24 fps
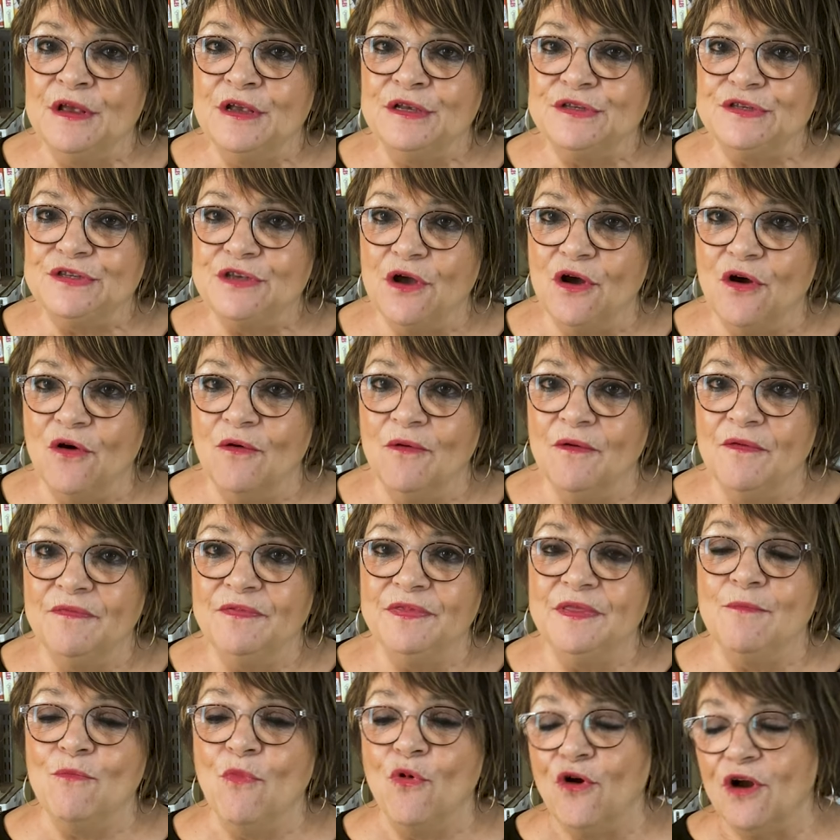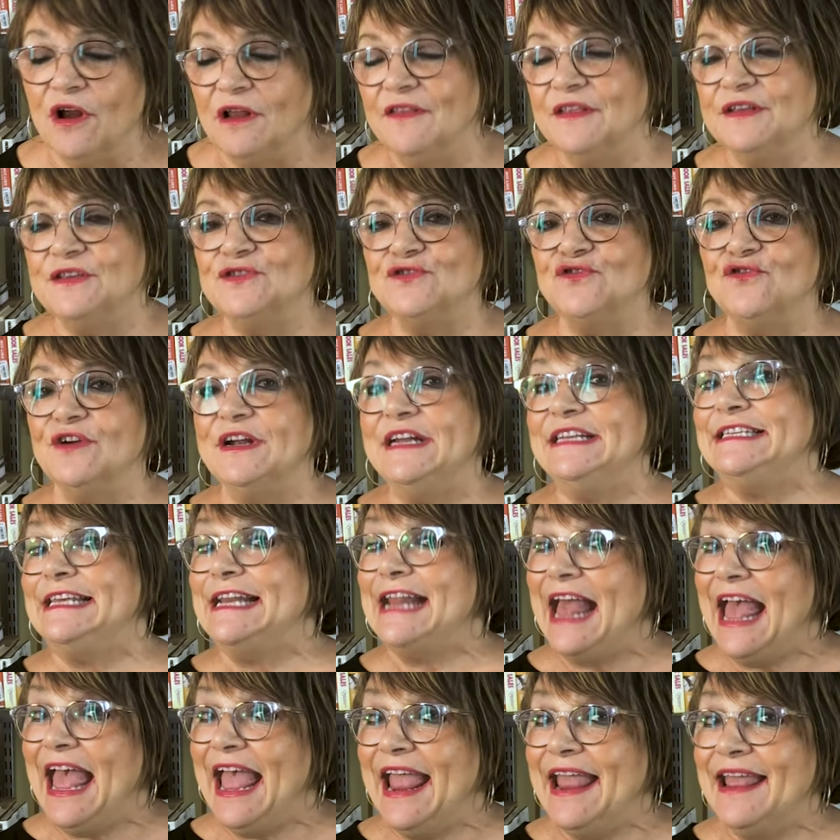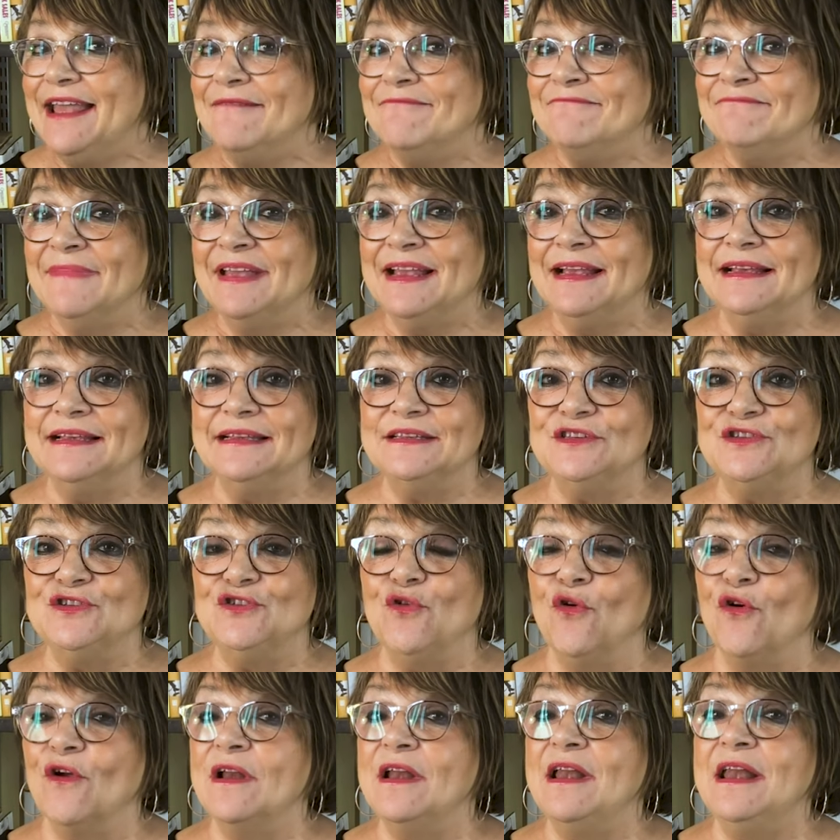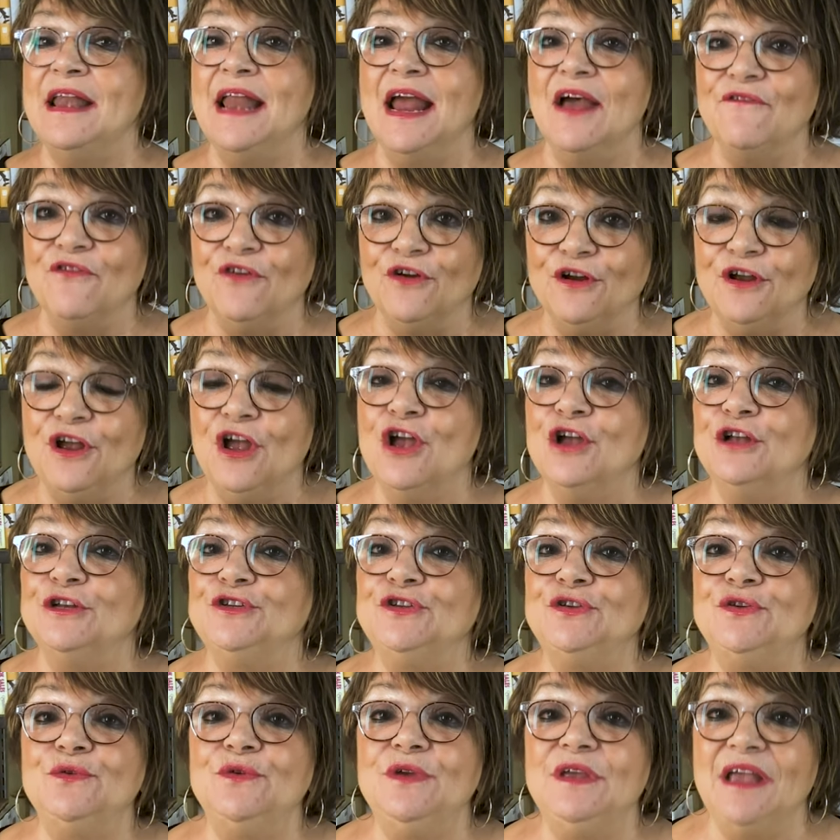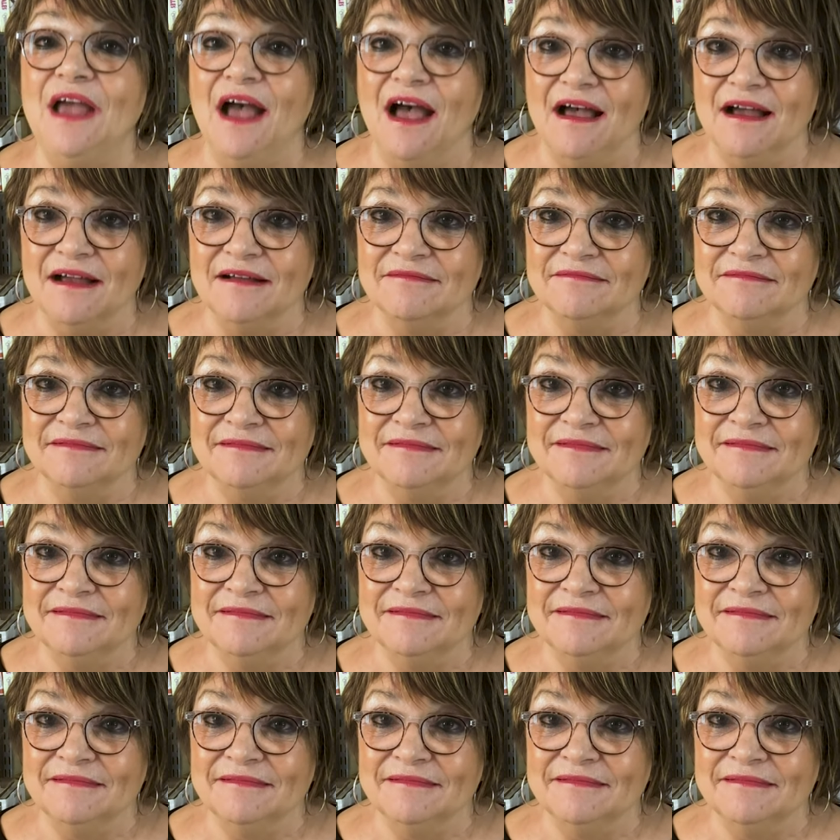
So the moral of the story today is you're never too young.